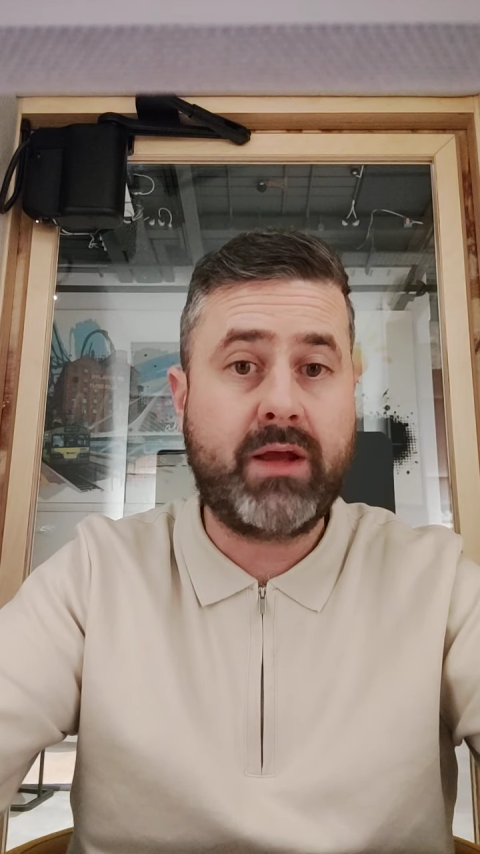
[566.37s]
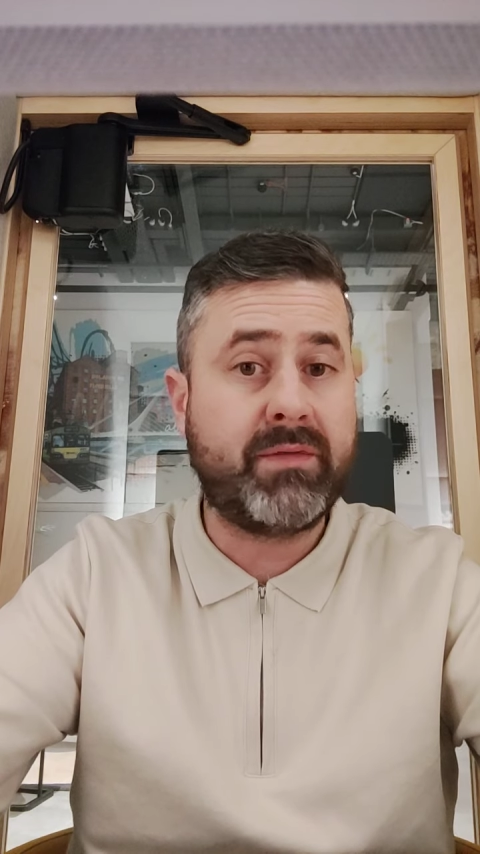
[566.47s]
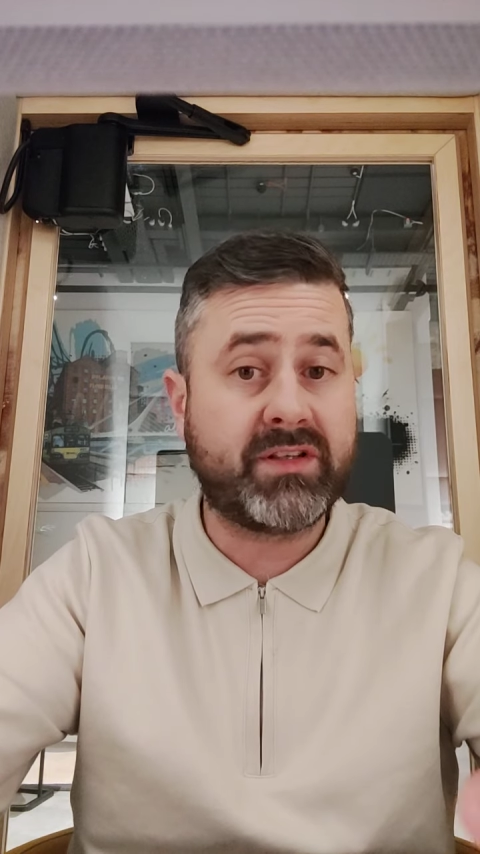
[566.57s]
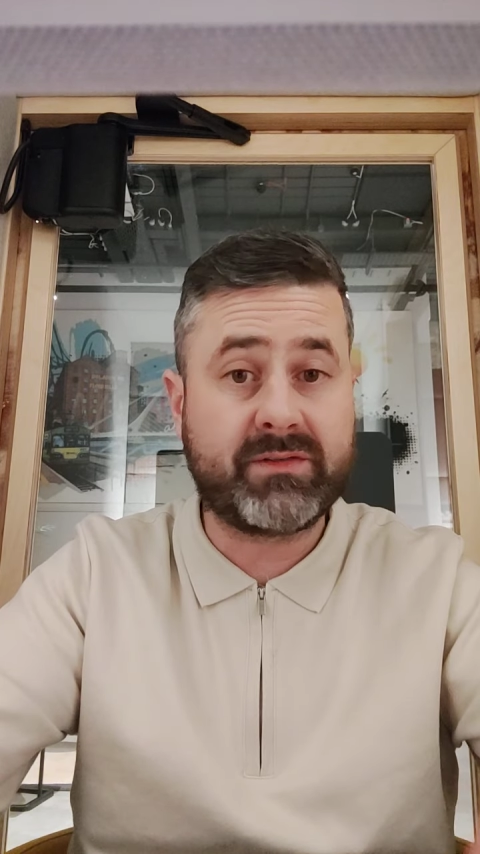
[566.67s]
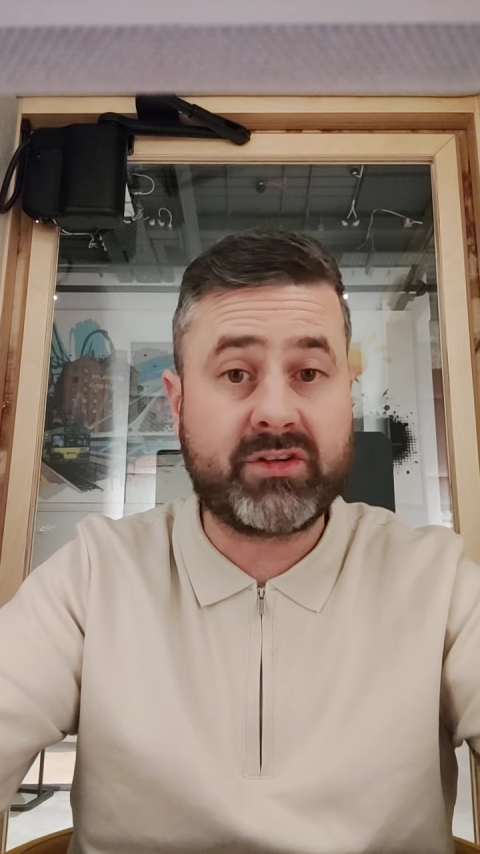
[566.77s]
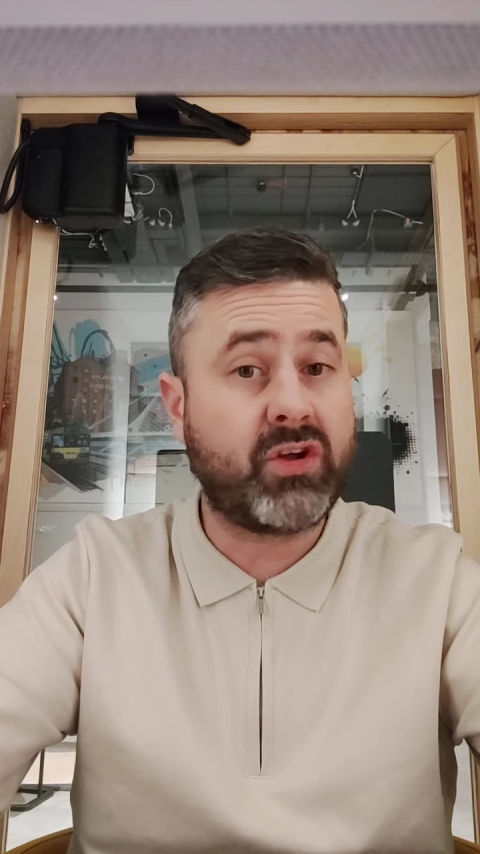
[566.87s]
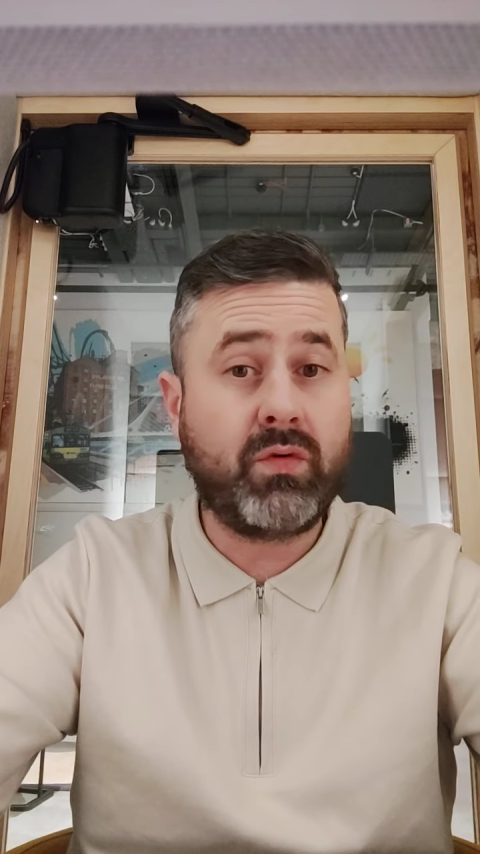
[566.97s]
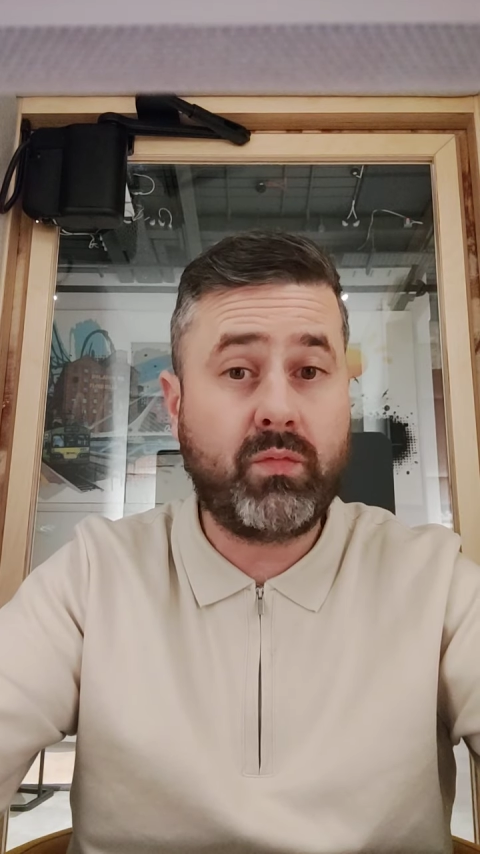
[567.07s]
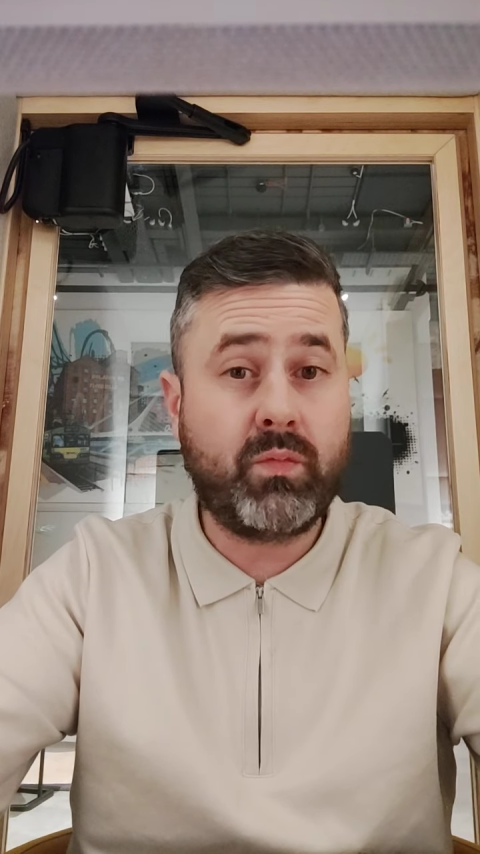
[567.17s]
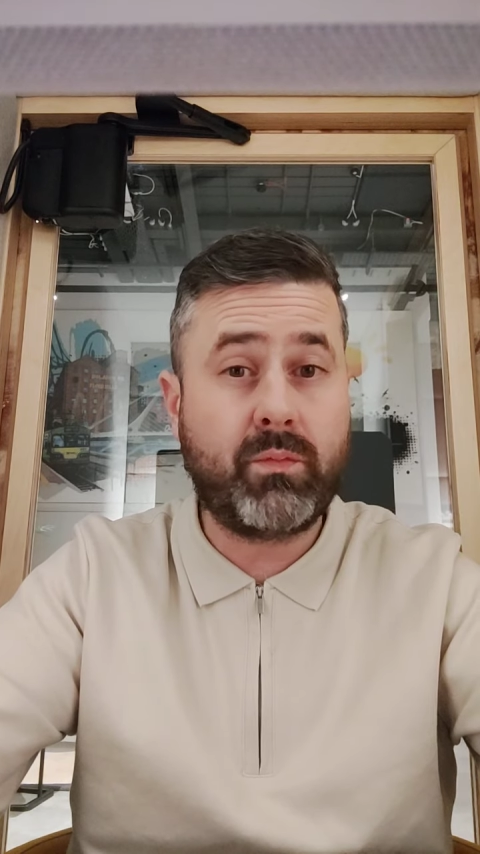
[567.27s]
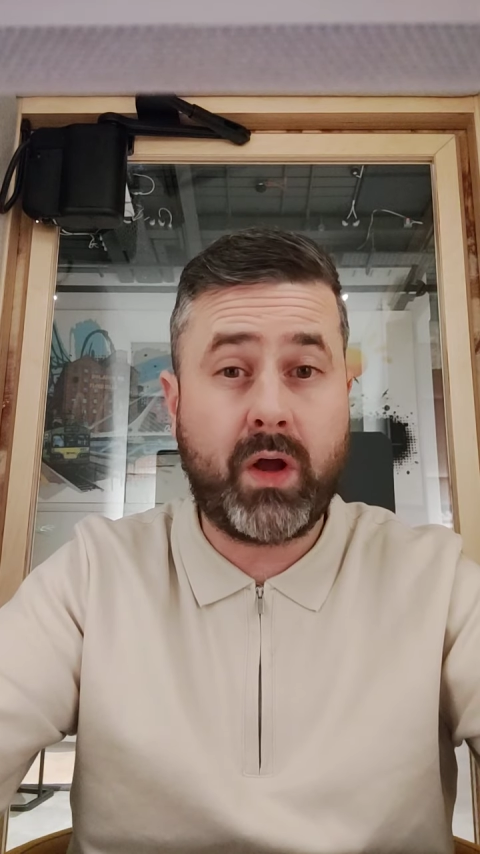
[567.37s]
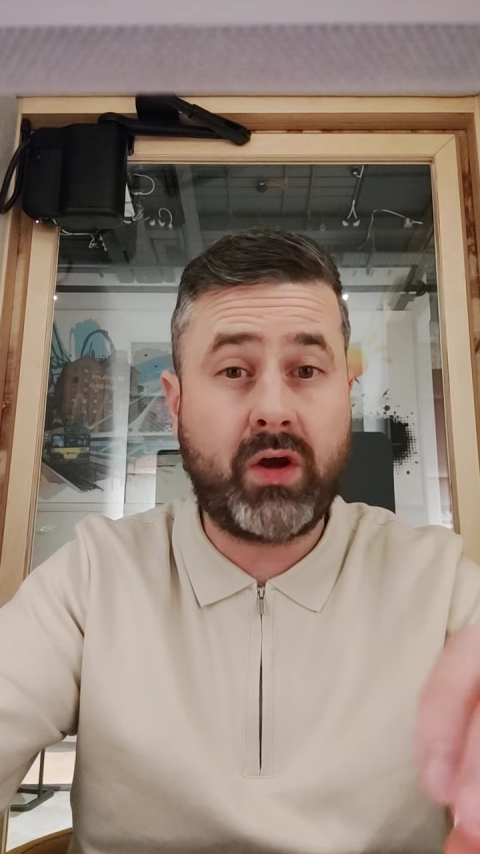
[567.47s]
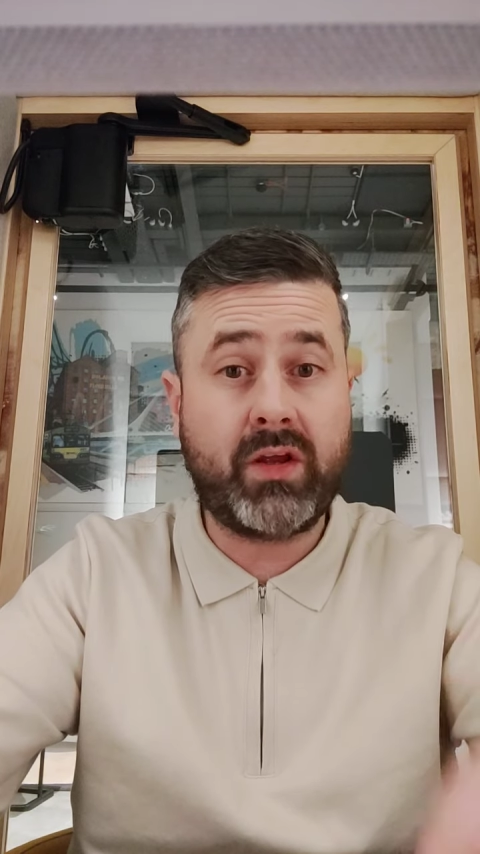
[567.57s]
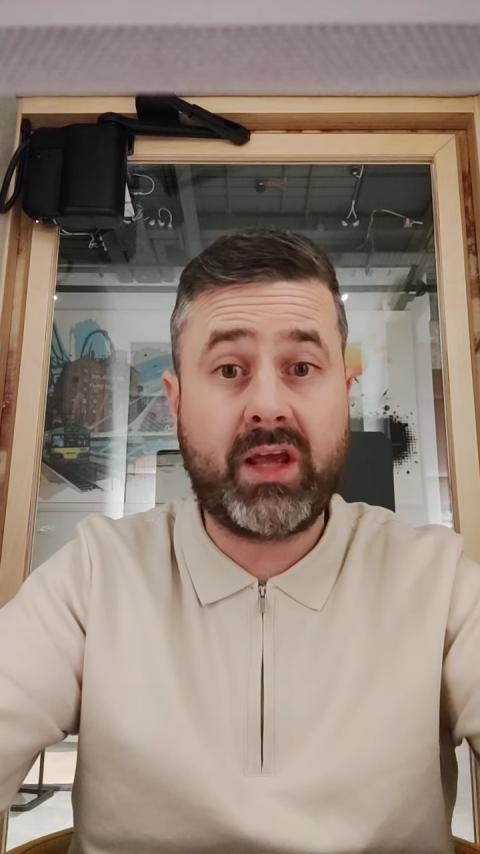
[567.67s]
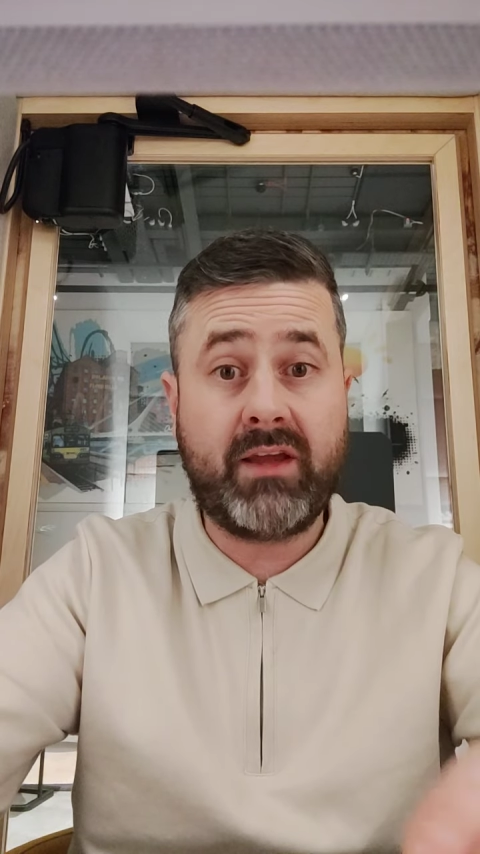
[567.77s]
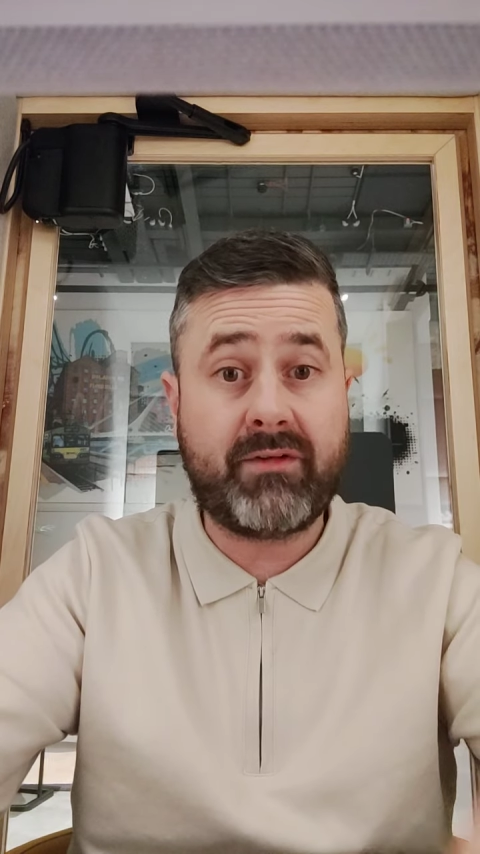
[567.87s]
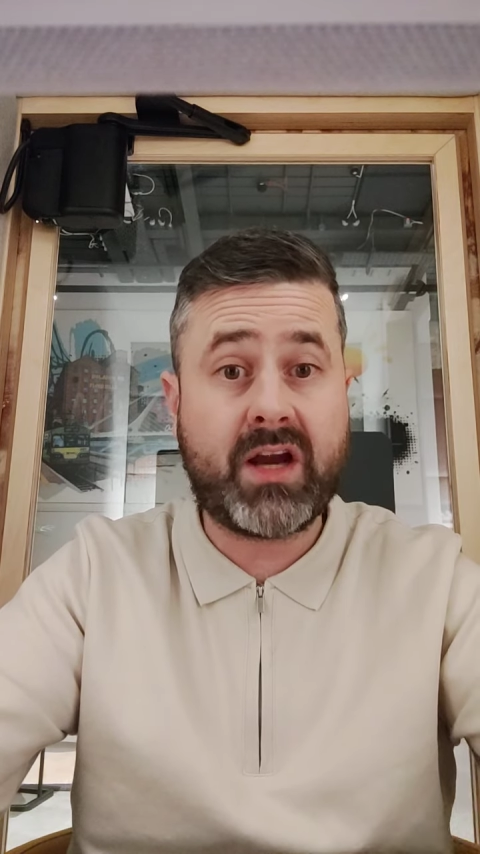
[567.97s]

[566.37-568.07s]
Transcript: because if